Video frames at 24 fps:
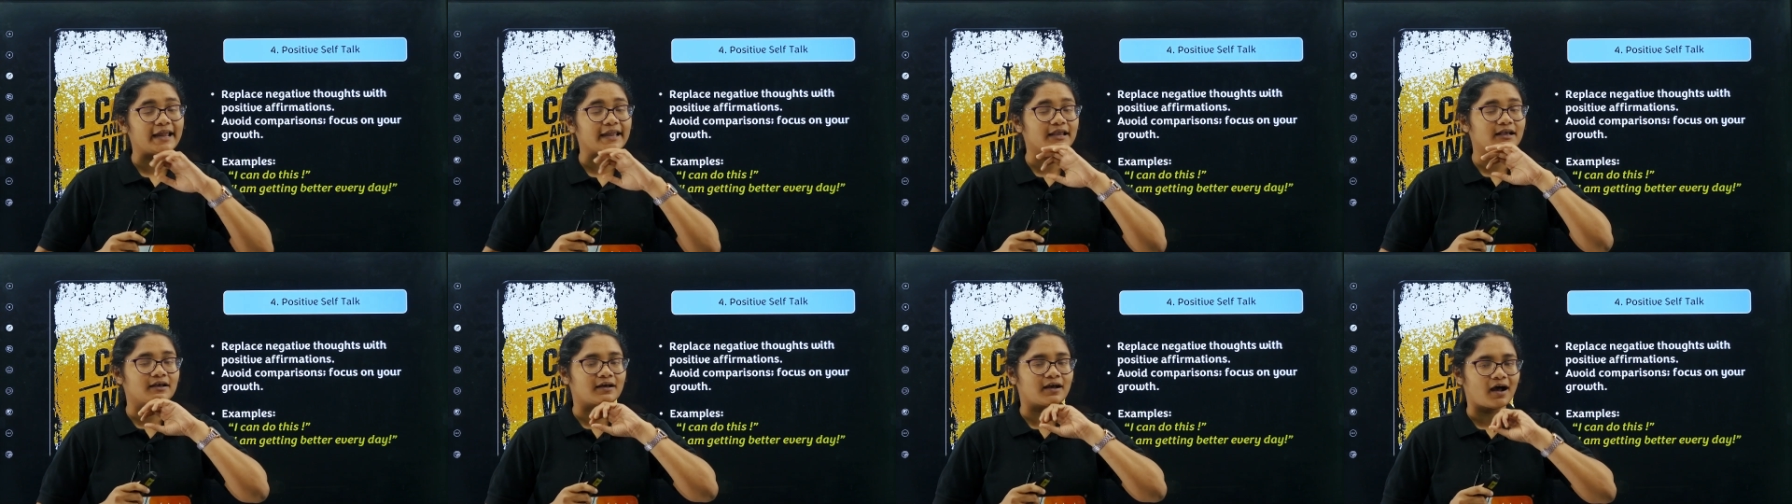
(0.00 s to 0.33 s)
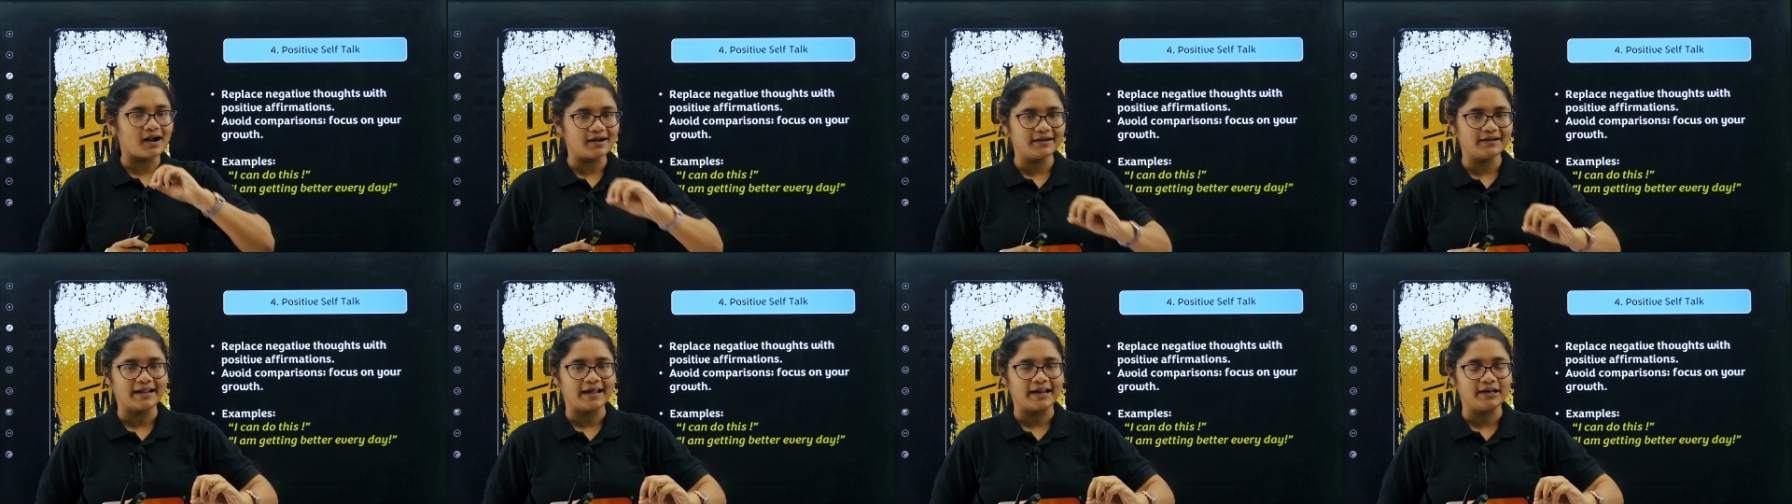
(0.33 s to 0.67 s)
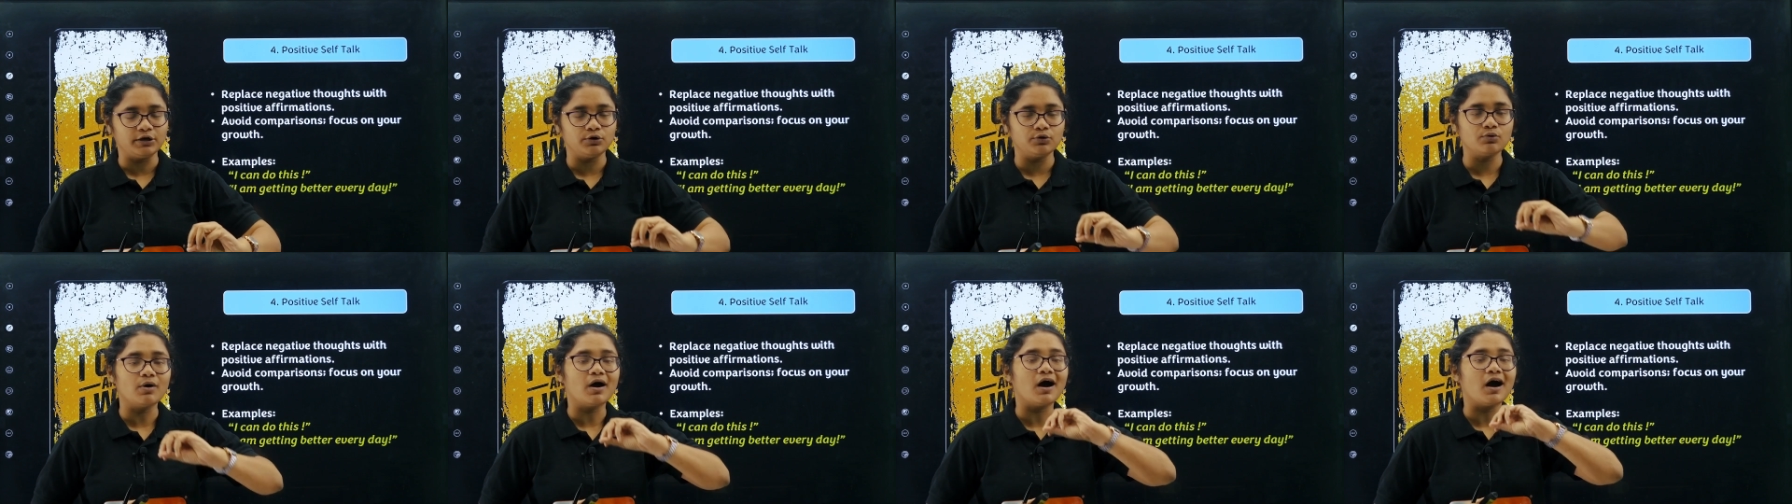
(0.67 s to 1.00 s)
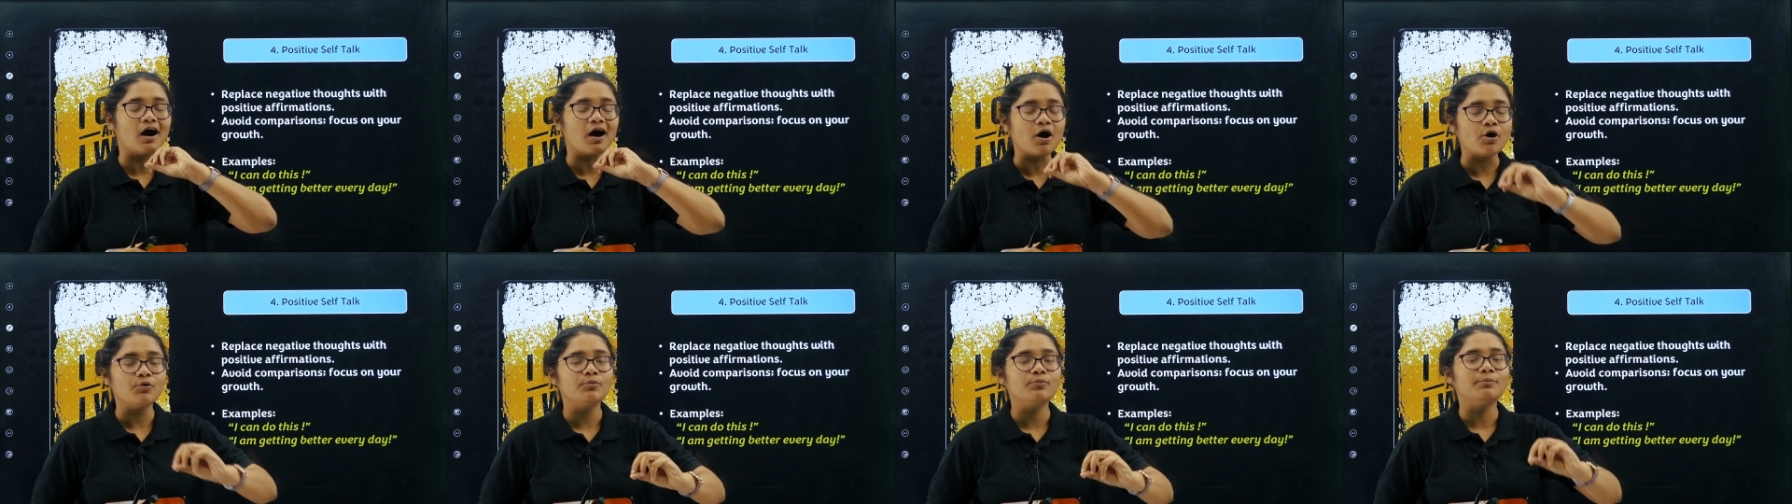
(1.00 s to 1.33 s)
I can't tell you
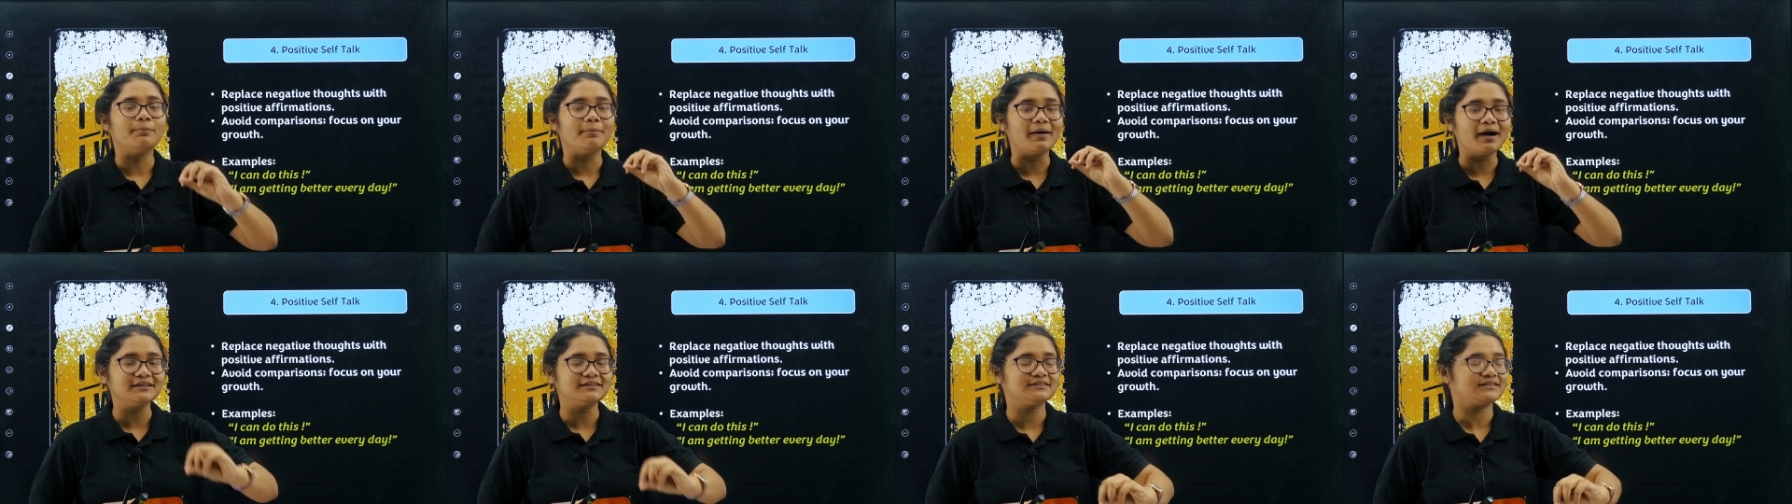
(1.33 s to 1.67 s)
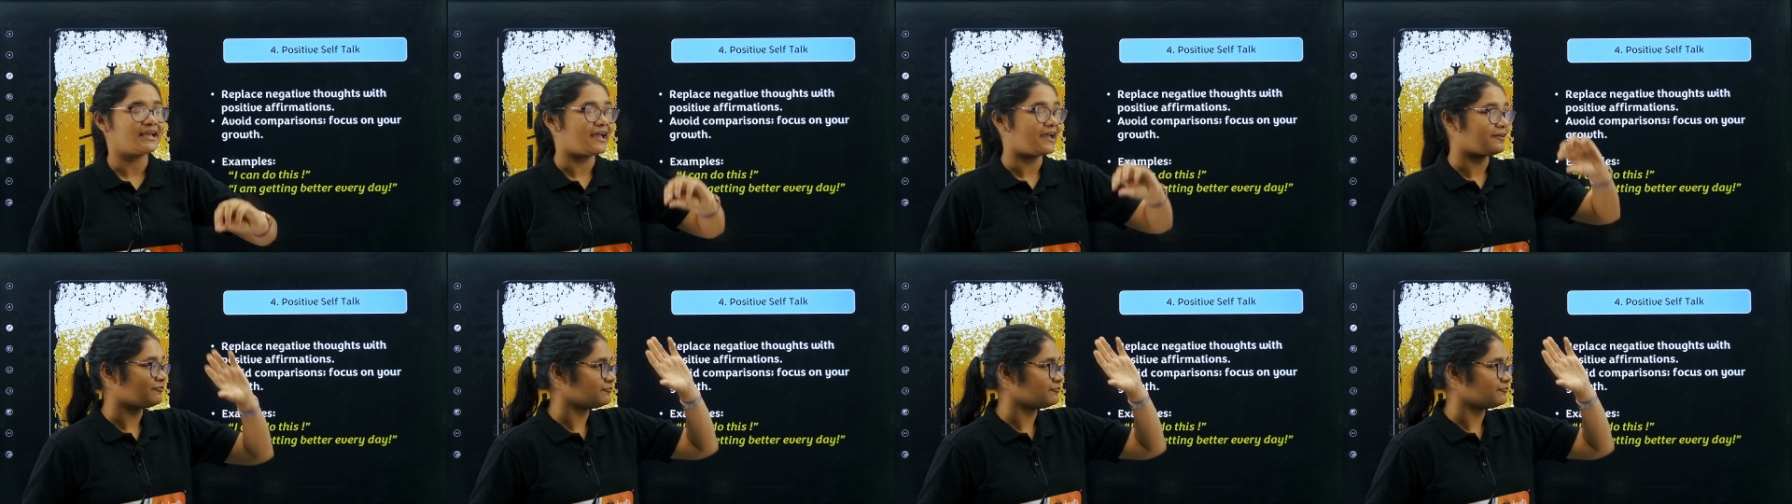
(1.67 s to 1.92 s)
how much